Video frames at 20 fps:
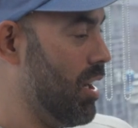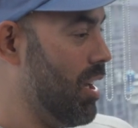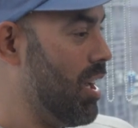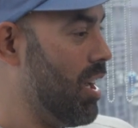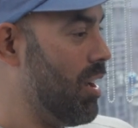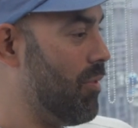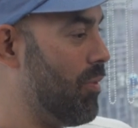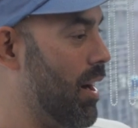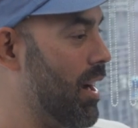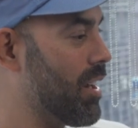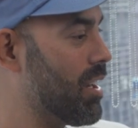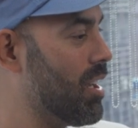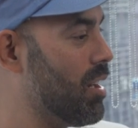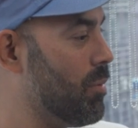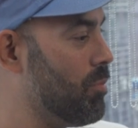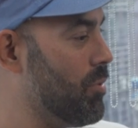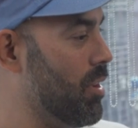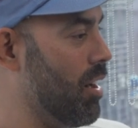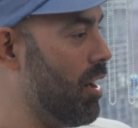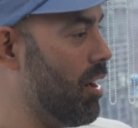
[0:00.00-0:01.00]
if I get up
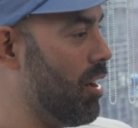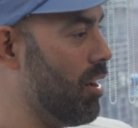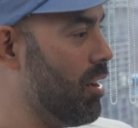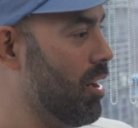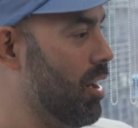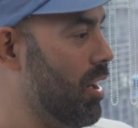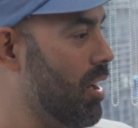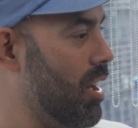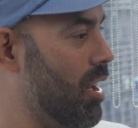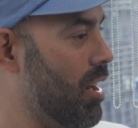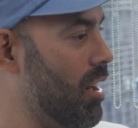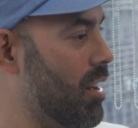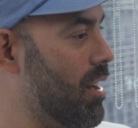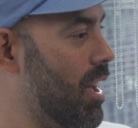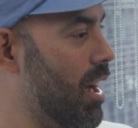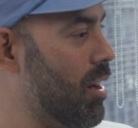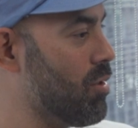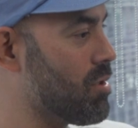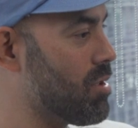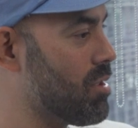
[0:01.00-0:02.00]
there and
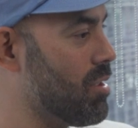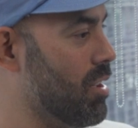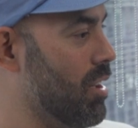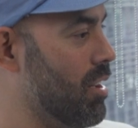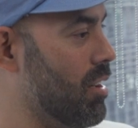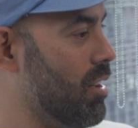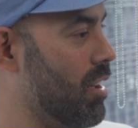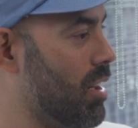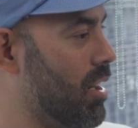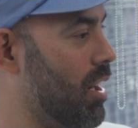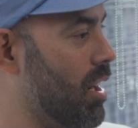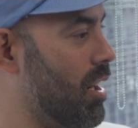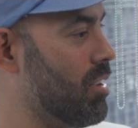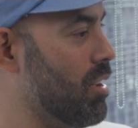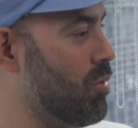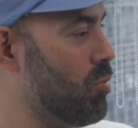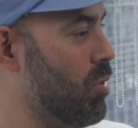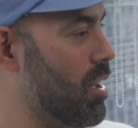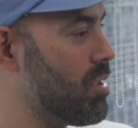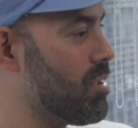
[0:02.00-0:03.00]
announce that Kanye
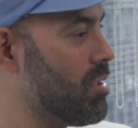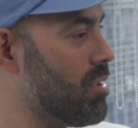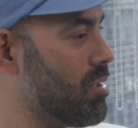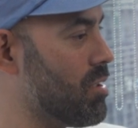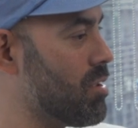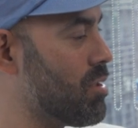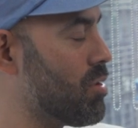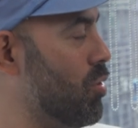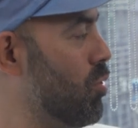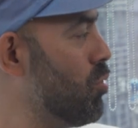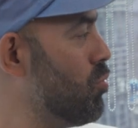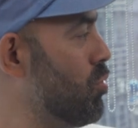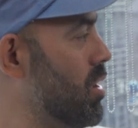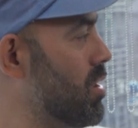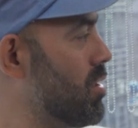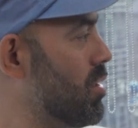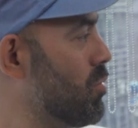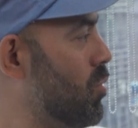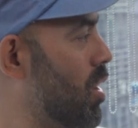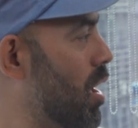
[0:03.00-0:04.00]
West is the sole
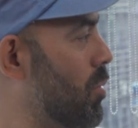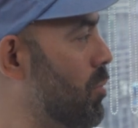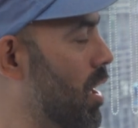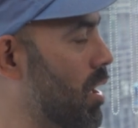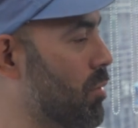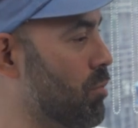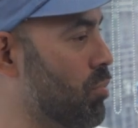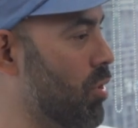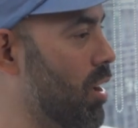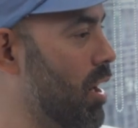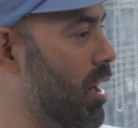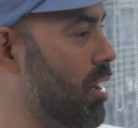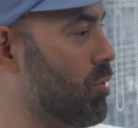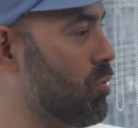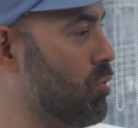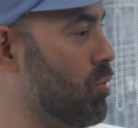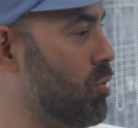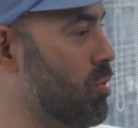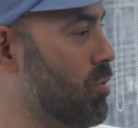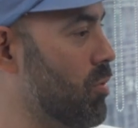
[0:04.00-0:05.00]
reason why my brand
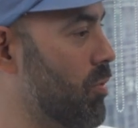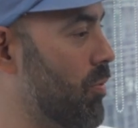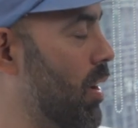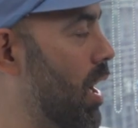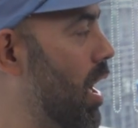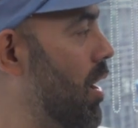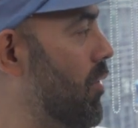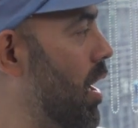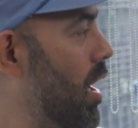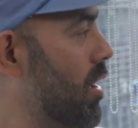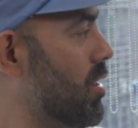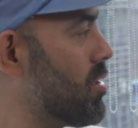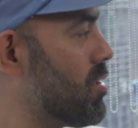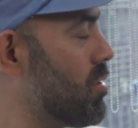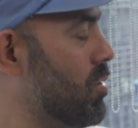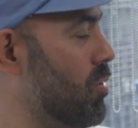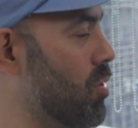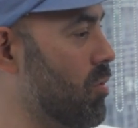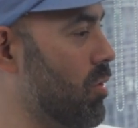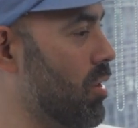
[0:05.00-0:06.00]
grew
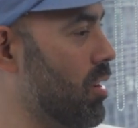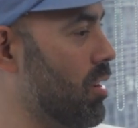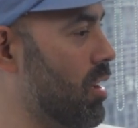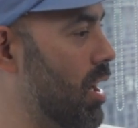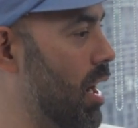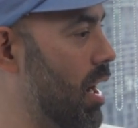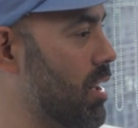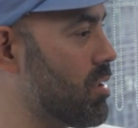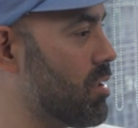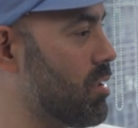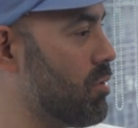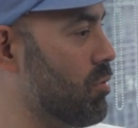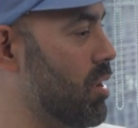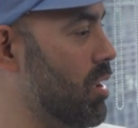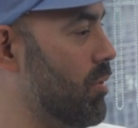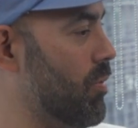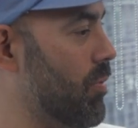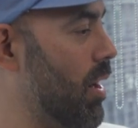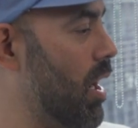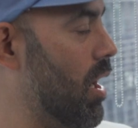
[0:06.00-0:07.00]
5x over the last three,
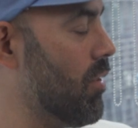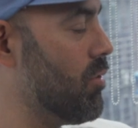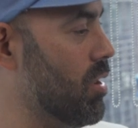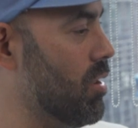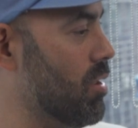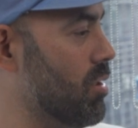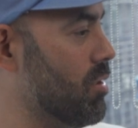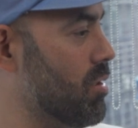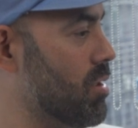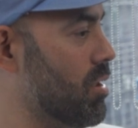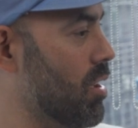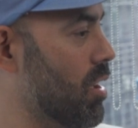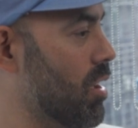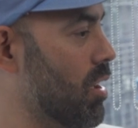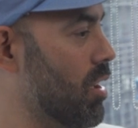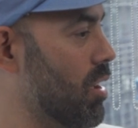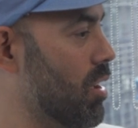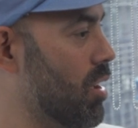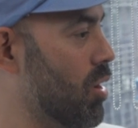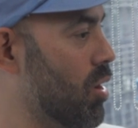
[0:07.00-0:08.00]
five years,
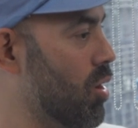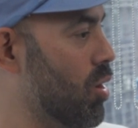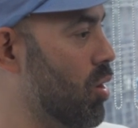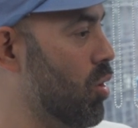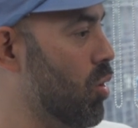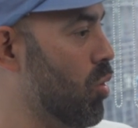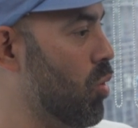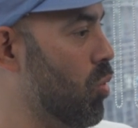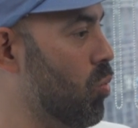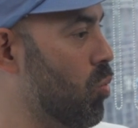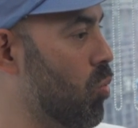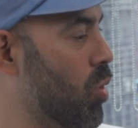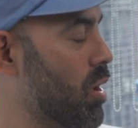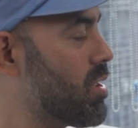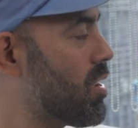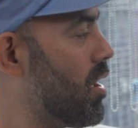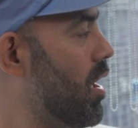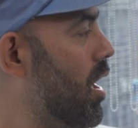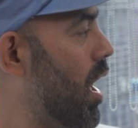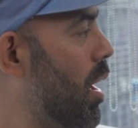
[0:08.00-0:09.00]
what's
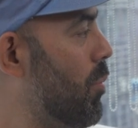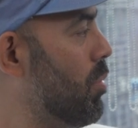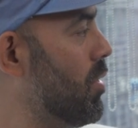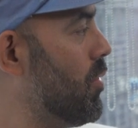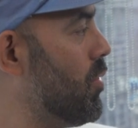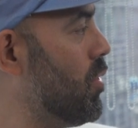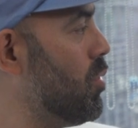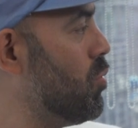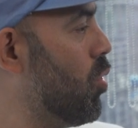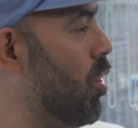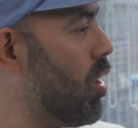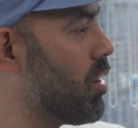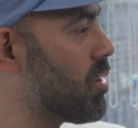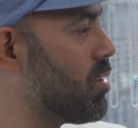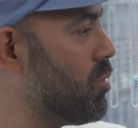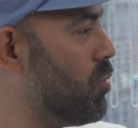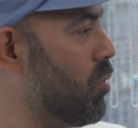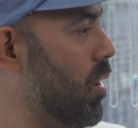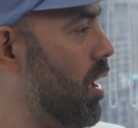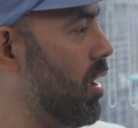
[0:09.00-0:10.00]
going to happen if he walks
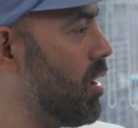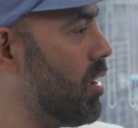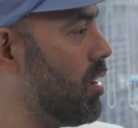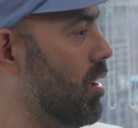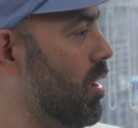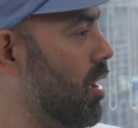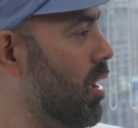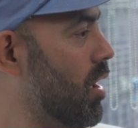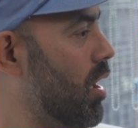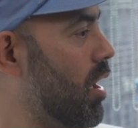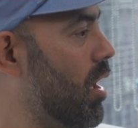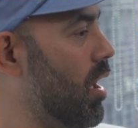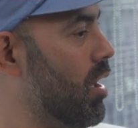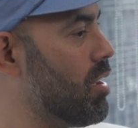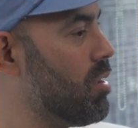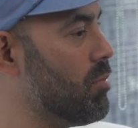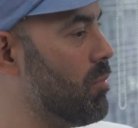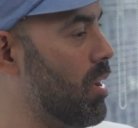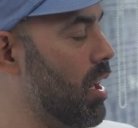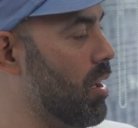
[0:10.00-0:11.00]
away? Yeah. And to
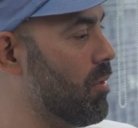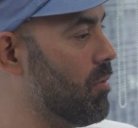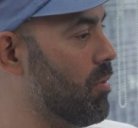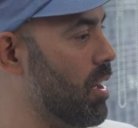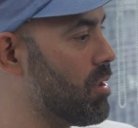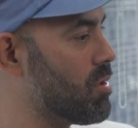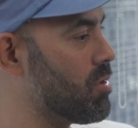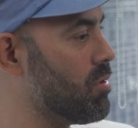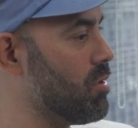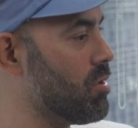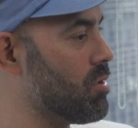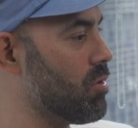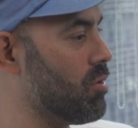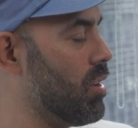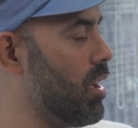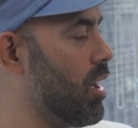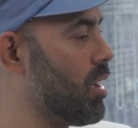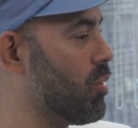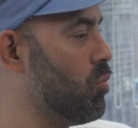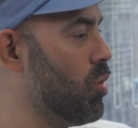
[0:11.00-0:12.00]
my investors, or
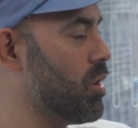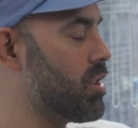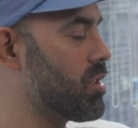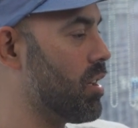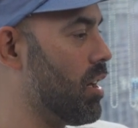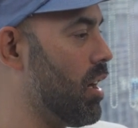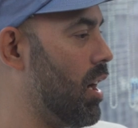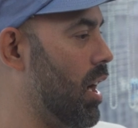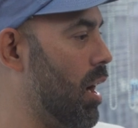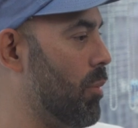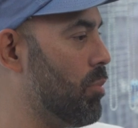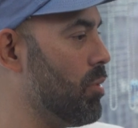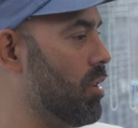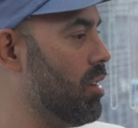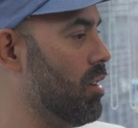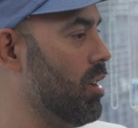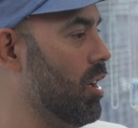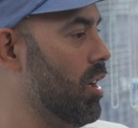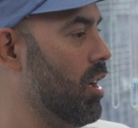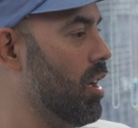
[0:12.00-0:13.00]
like, what's going to happen
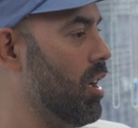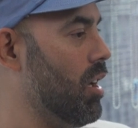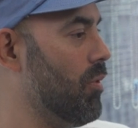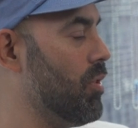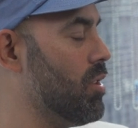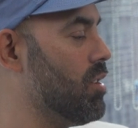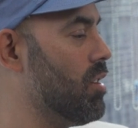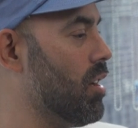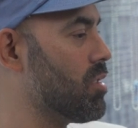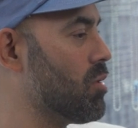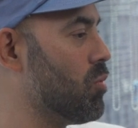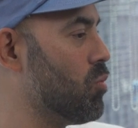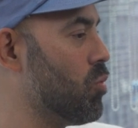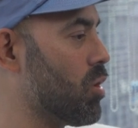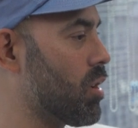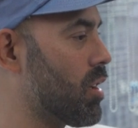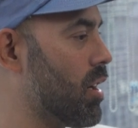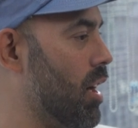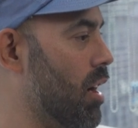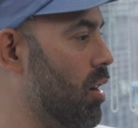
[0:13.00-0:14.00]
if it doesn't
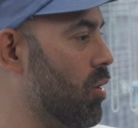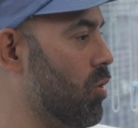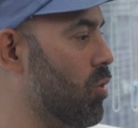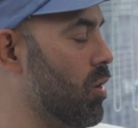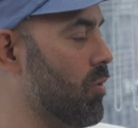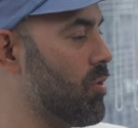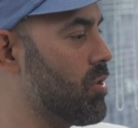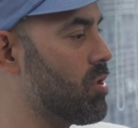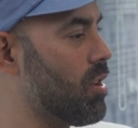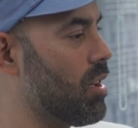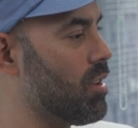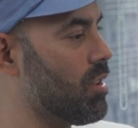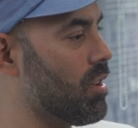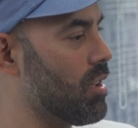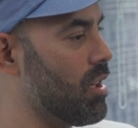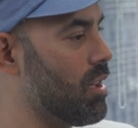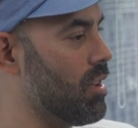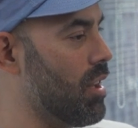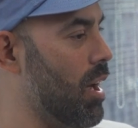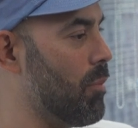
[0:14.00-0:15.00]
work out, or if
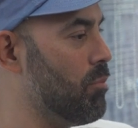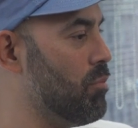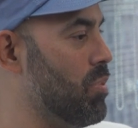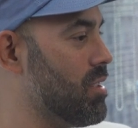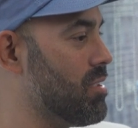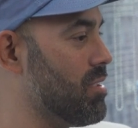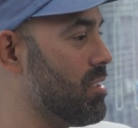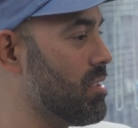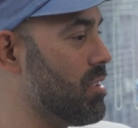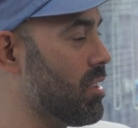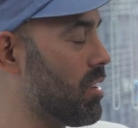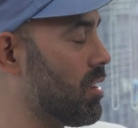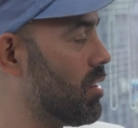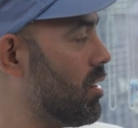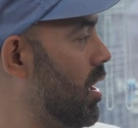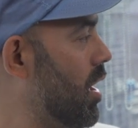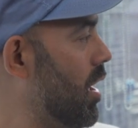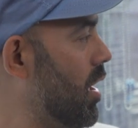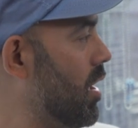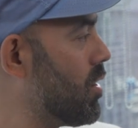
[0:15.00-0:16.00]
suddenly that business
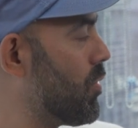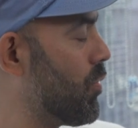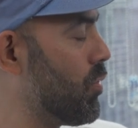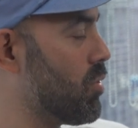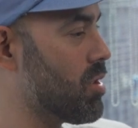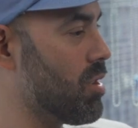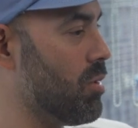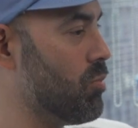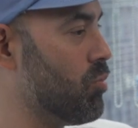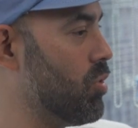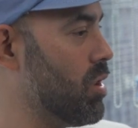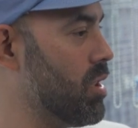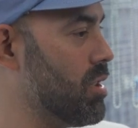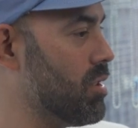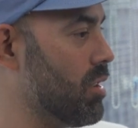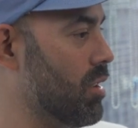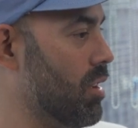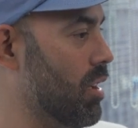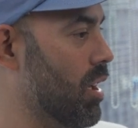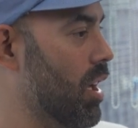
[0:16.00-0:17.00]
declines for some
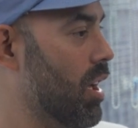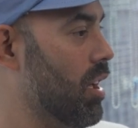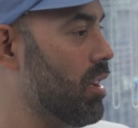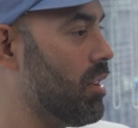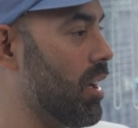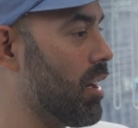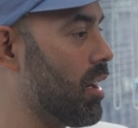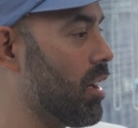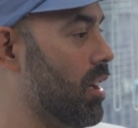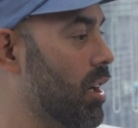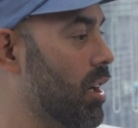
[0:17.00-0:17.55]
reason? Like,